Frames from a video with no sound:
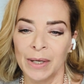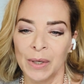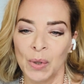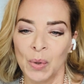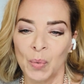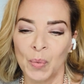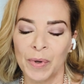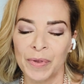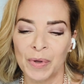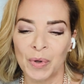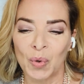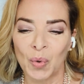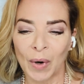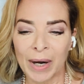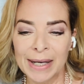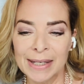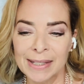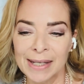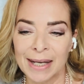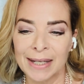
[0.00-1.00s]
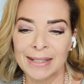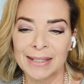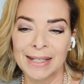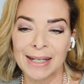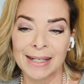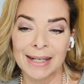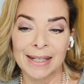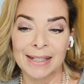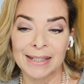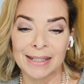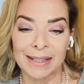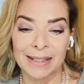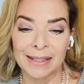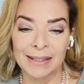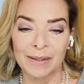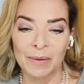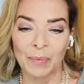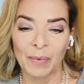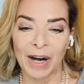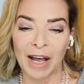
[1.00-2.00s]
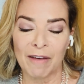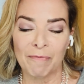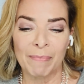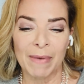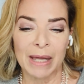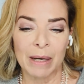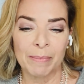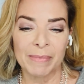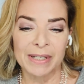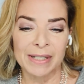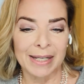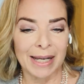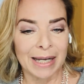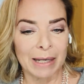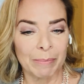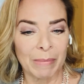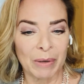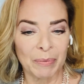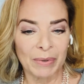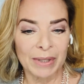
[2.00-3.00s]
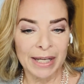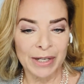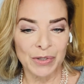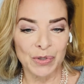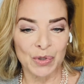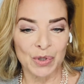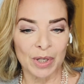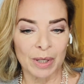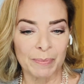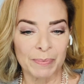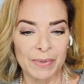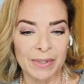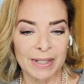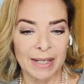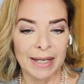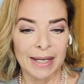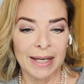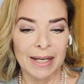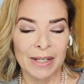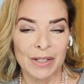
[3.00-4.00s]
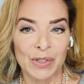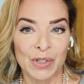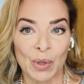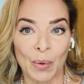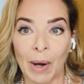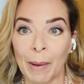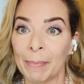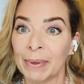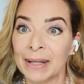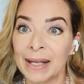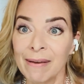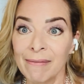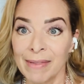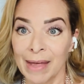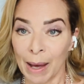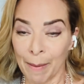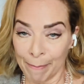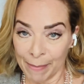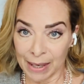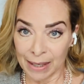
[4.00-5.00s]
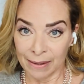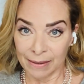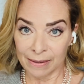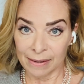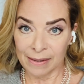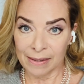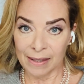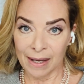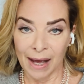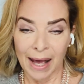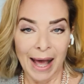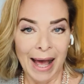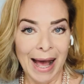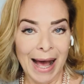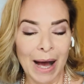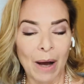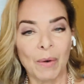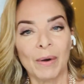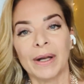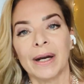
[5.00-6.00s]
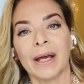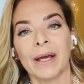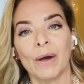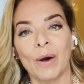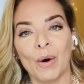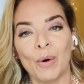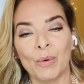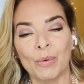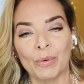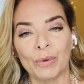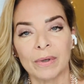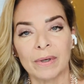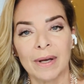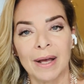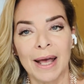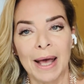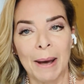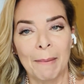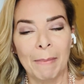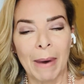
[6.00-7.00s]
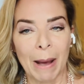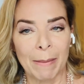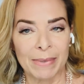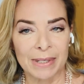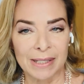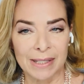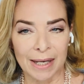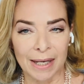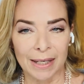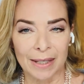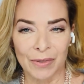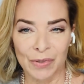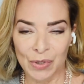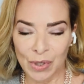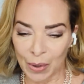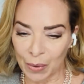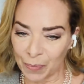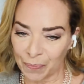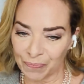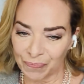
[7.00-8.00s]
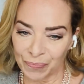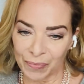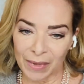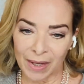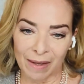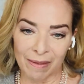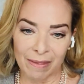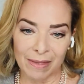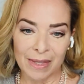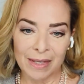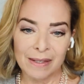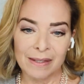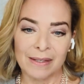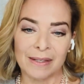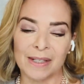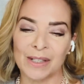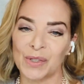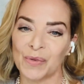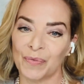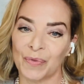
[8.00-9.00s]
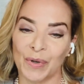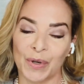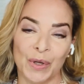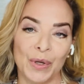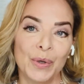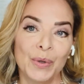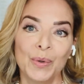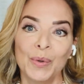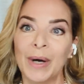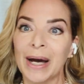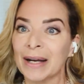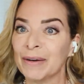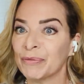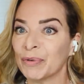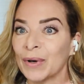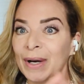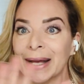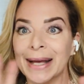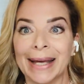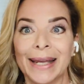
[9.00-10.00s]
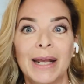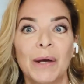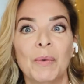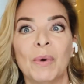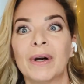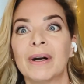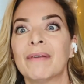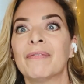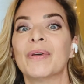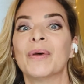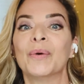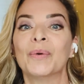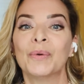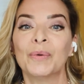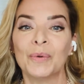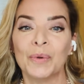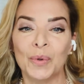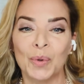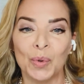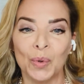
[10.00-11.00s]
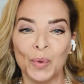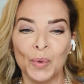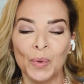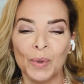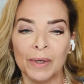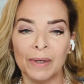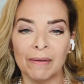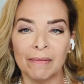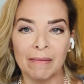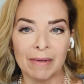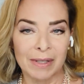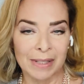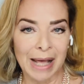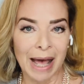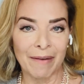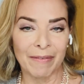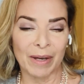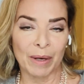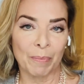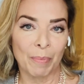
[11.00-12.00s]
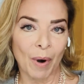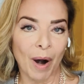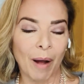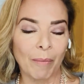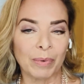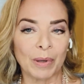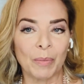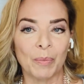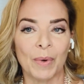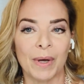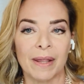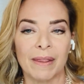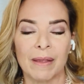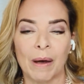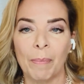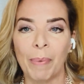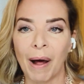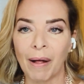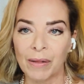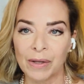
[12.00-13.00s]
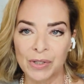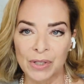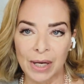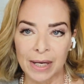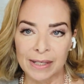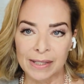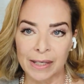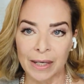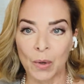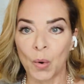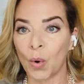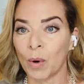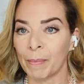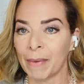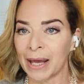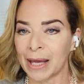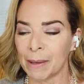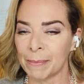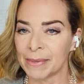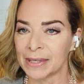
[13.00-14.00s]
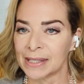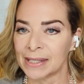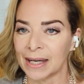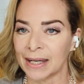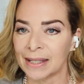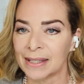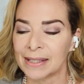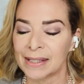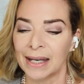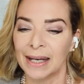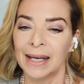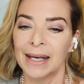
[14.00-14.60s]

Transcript: with grace and dignity when I've made a mistake in my relationships. So I believe that means how can I own my mistake? So this is for you and for any one of you who is having a problem with apologizing or making mistakes.